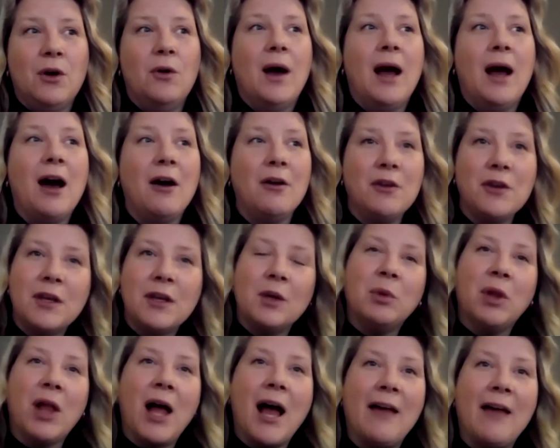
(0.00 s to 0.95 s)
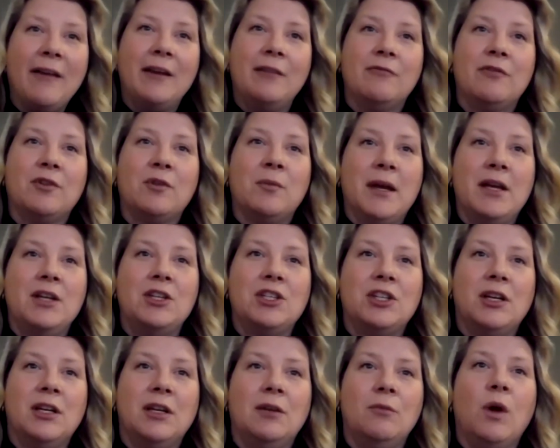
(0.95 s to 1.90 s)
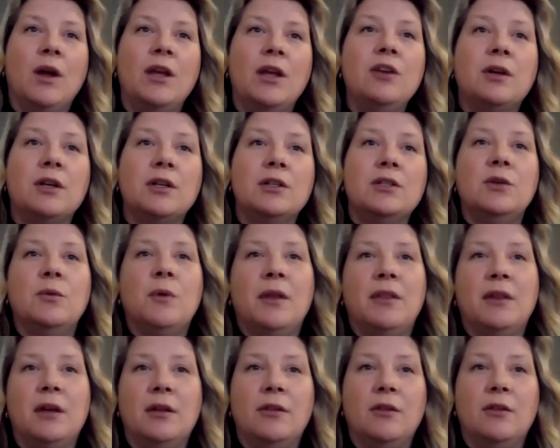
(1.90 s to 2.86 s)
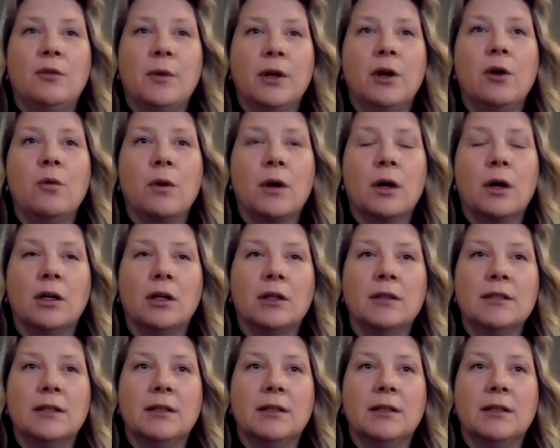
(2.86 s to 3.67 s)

how you can apply that information and what you can do with it in the real world.